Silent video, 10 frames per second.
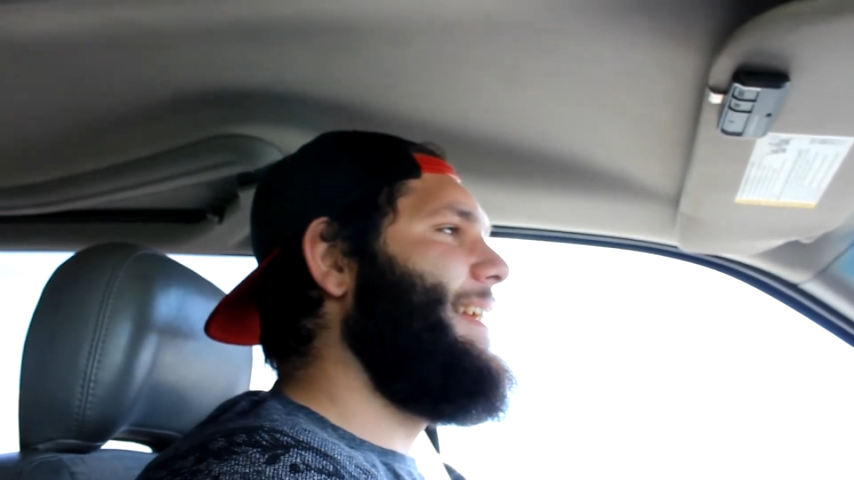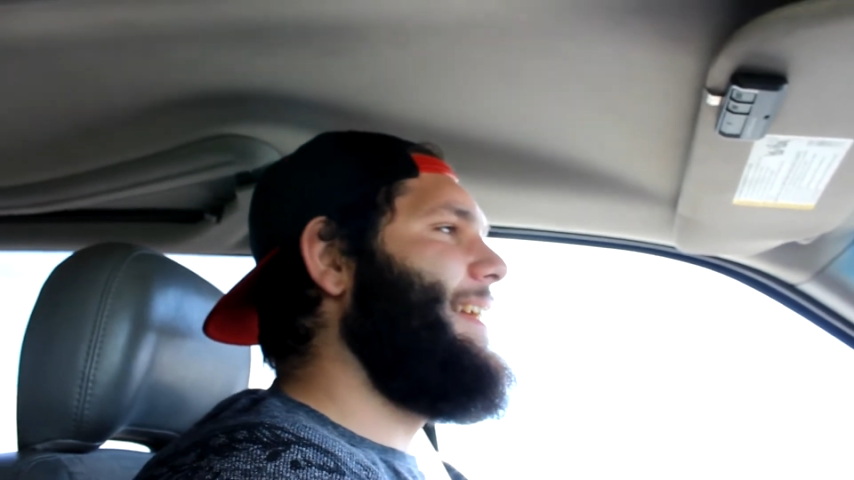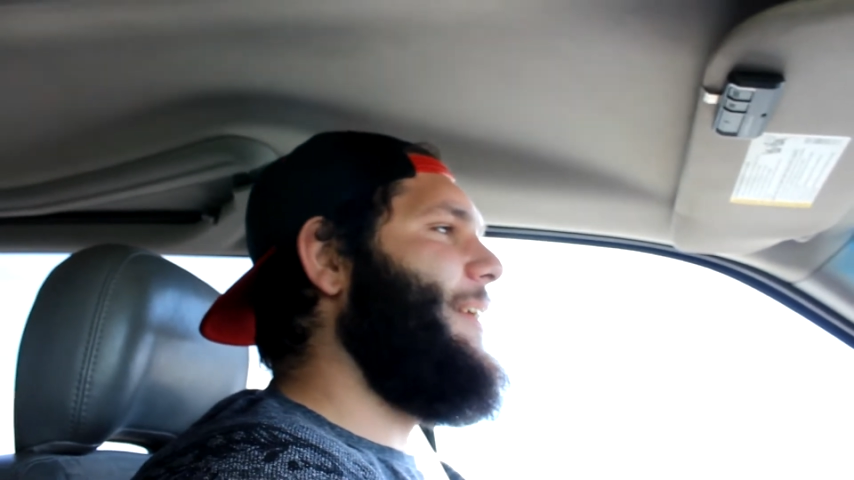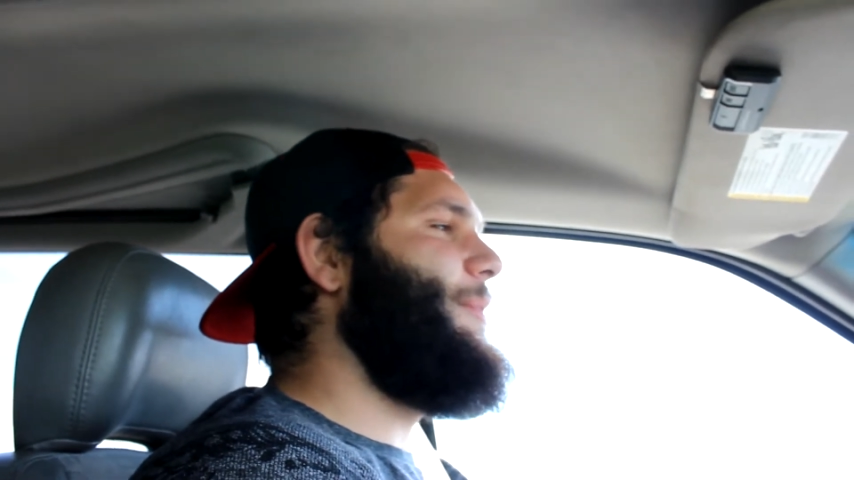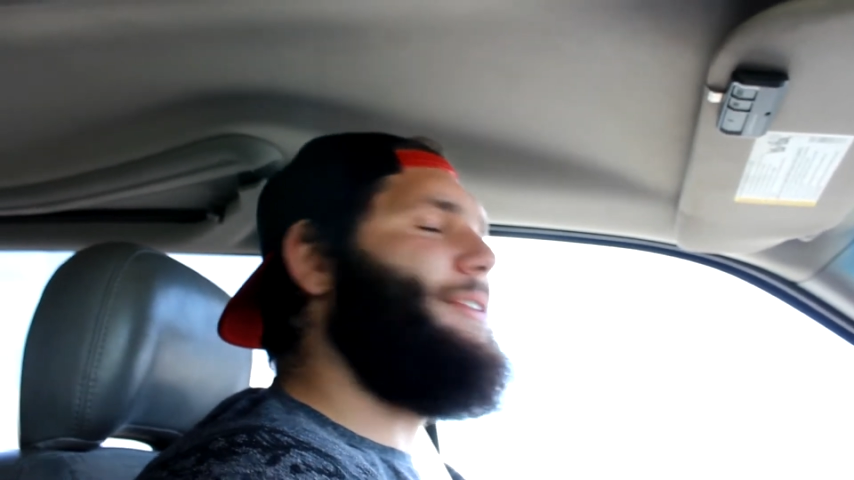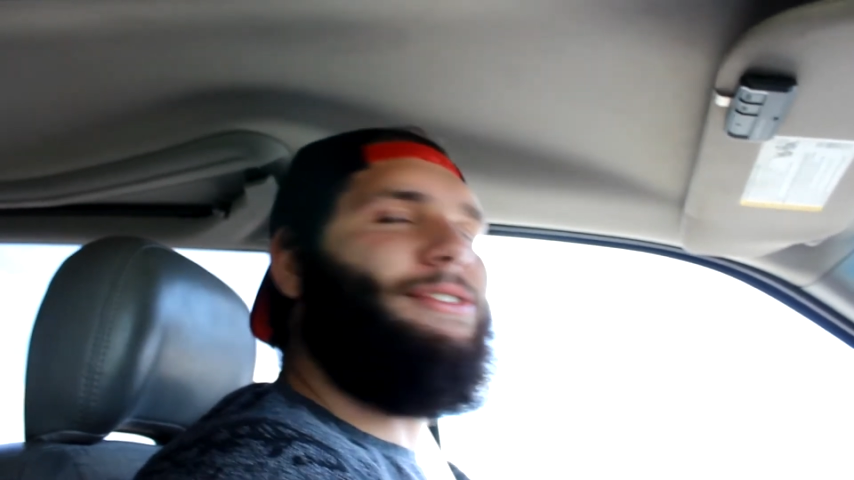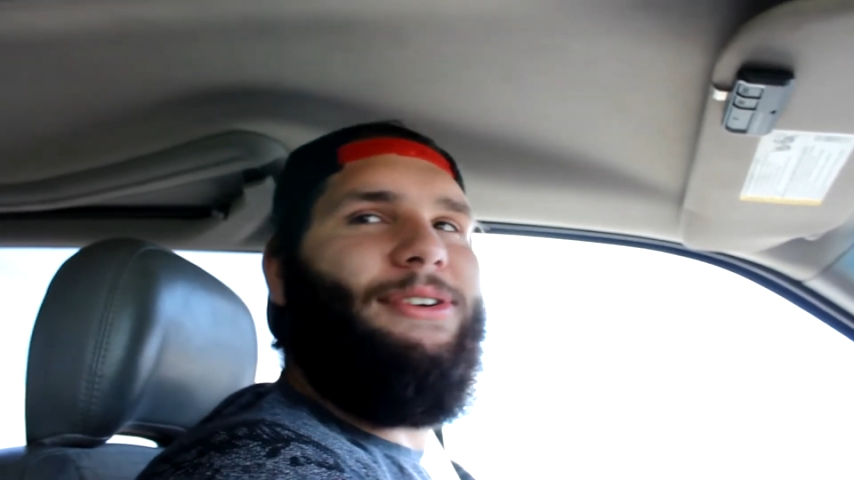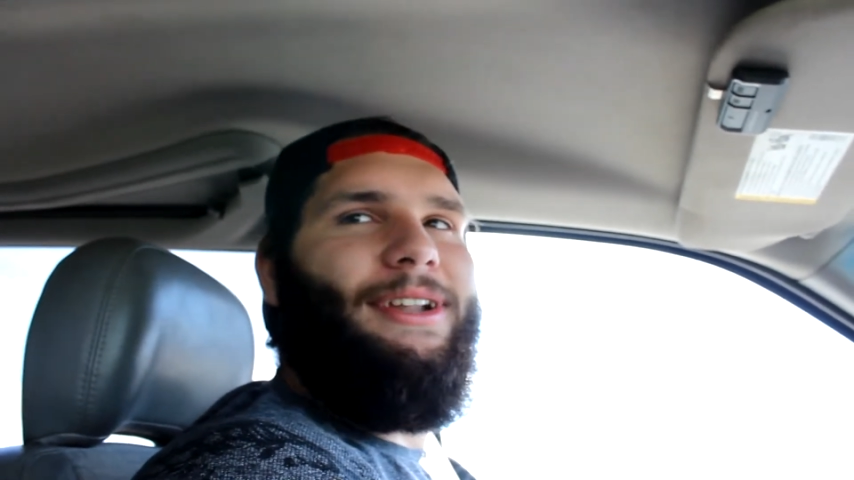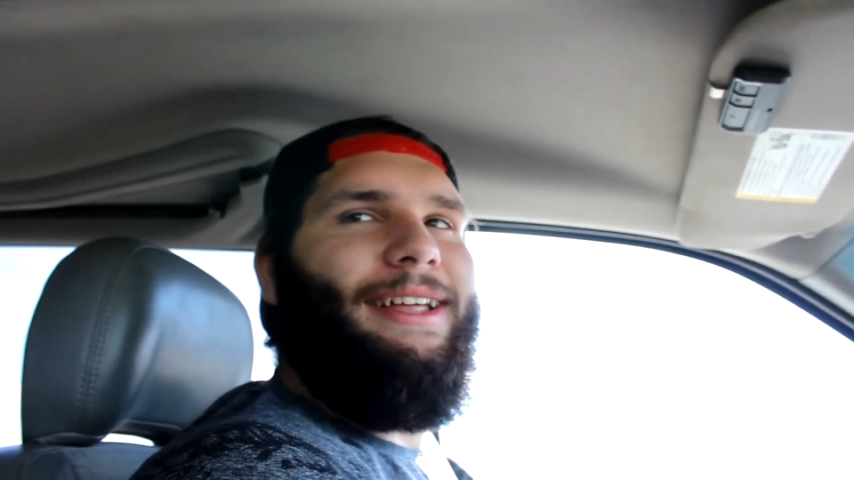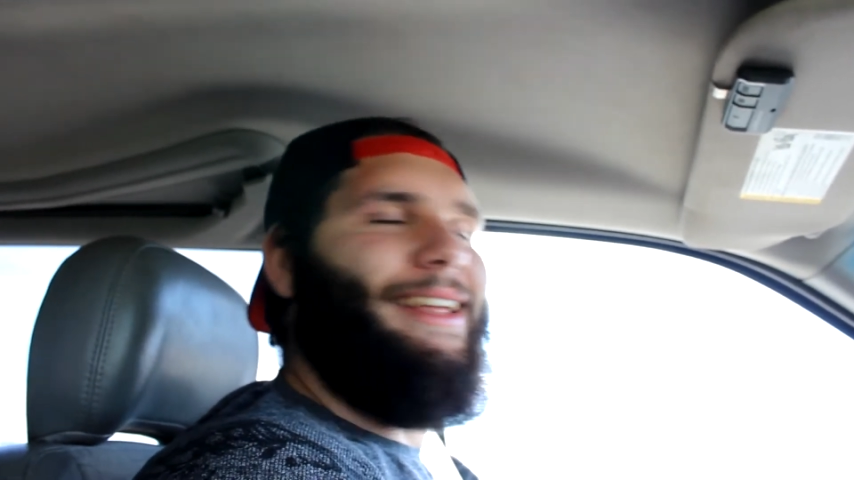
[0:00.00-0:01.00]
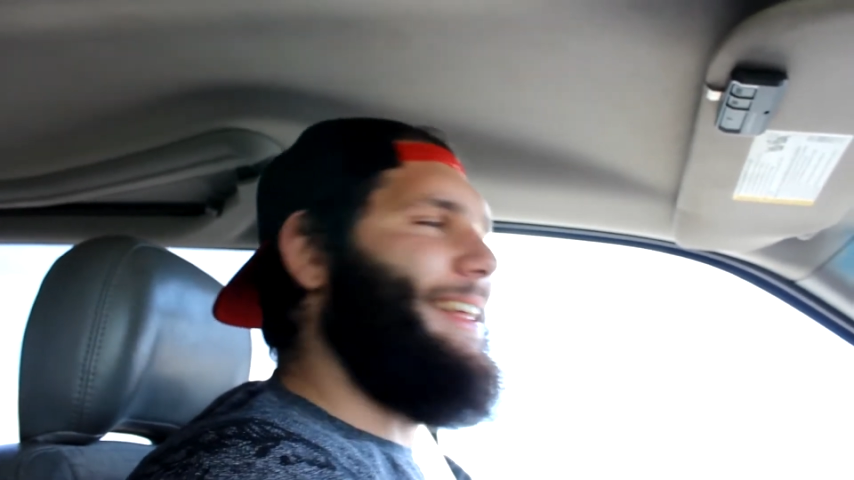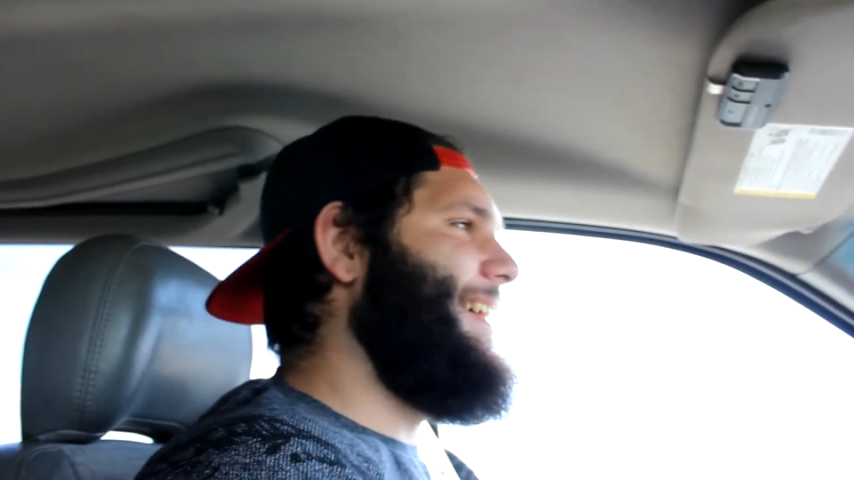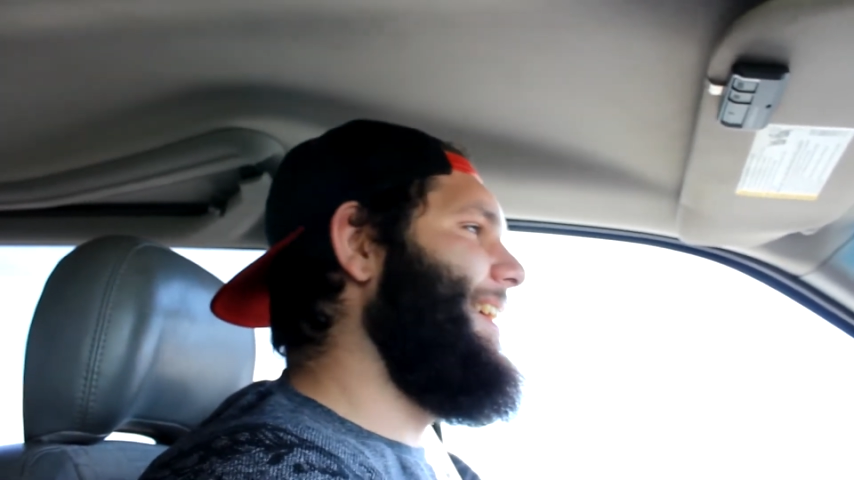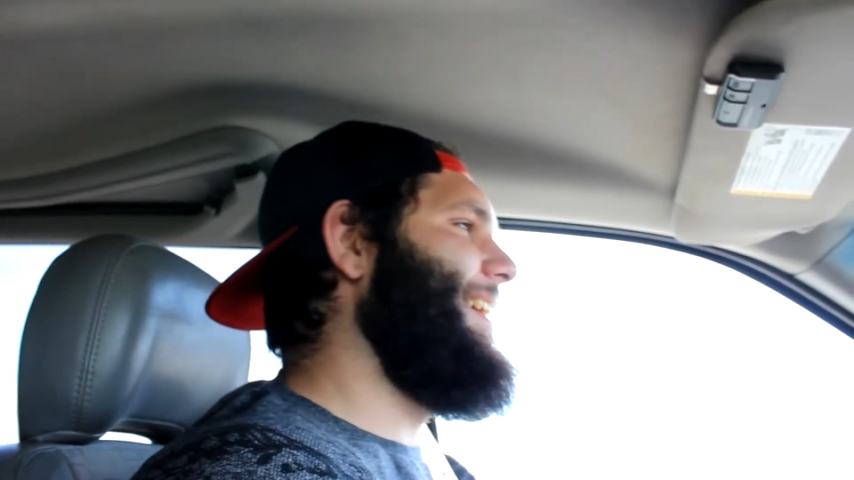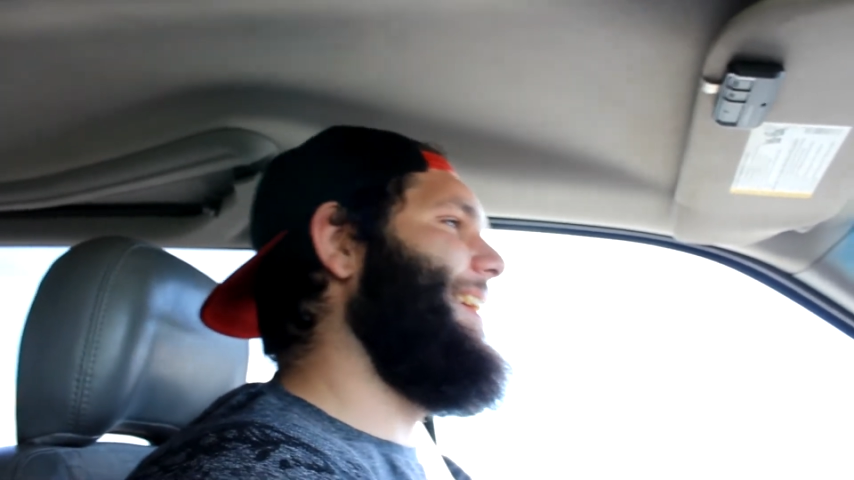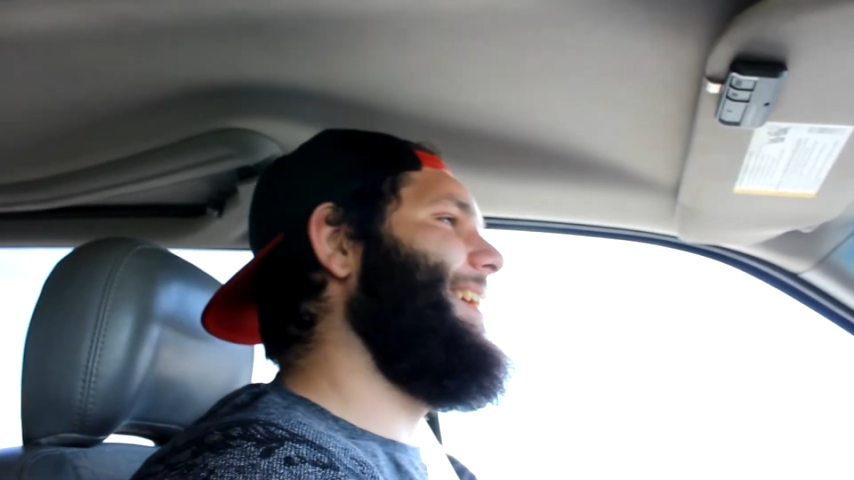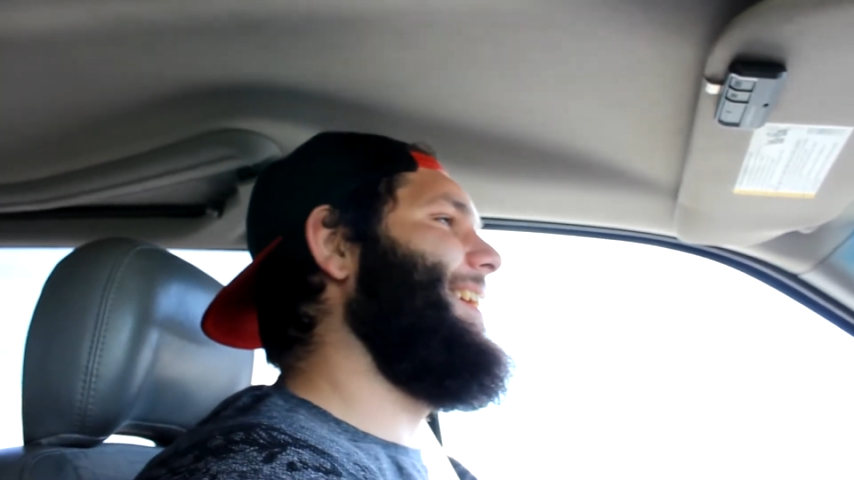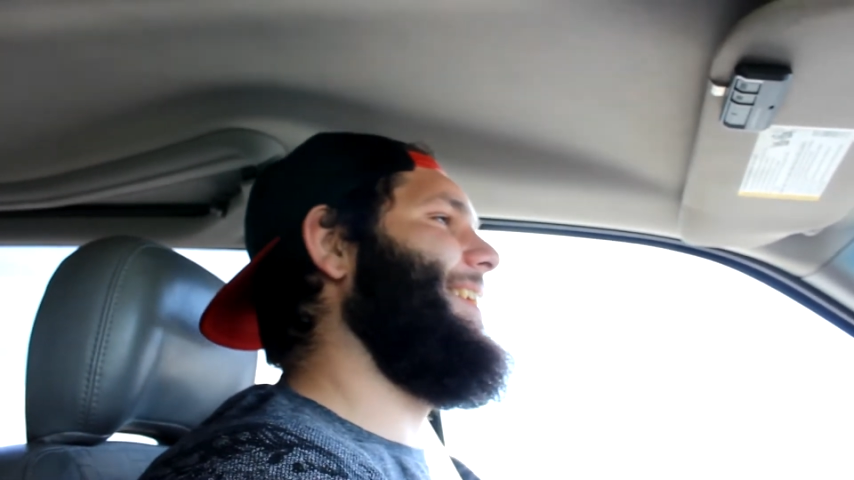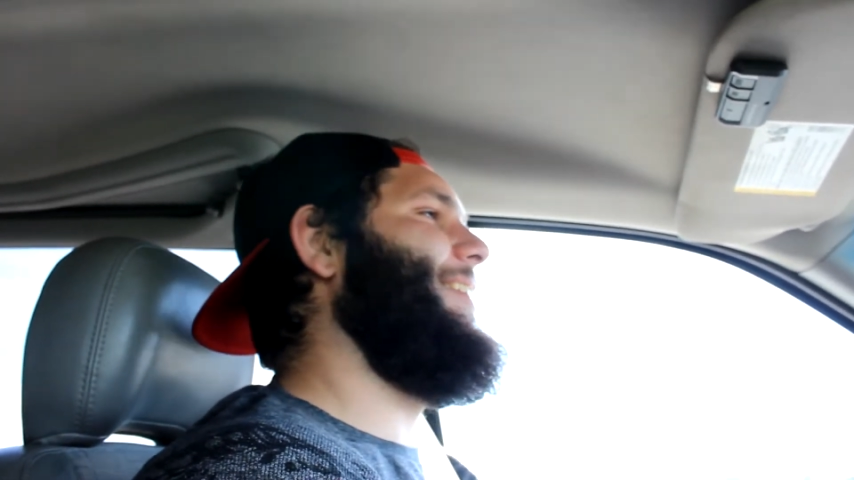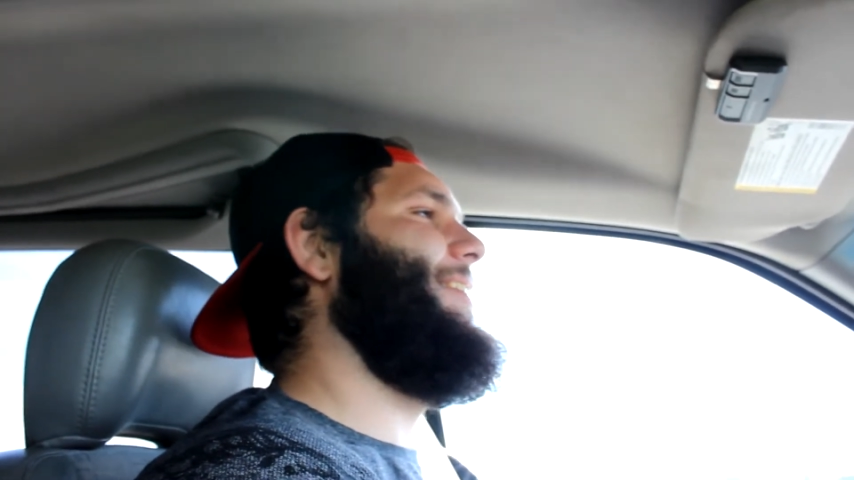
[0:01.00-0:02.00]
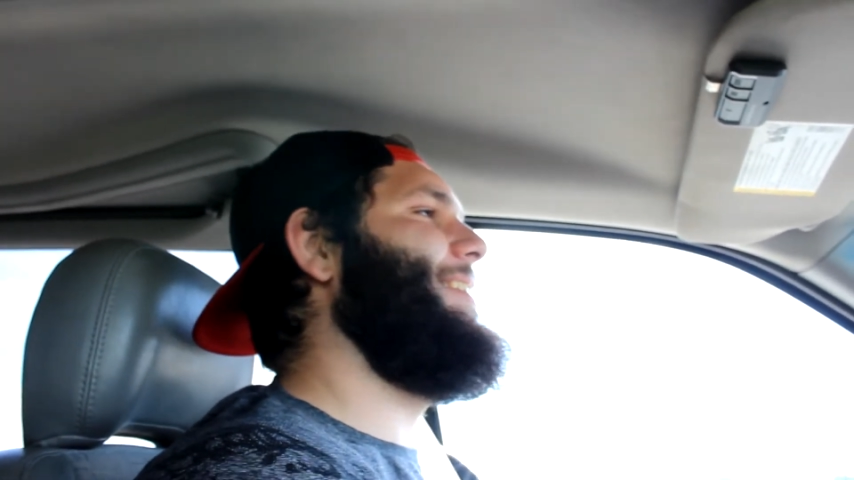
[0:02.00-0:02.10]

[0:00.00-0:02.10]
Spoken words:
We're just gonna call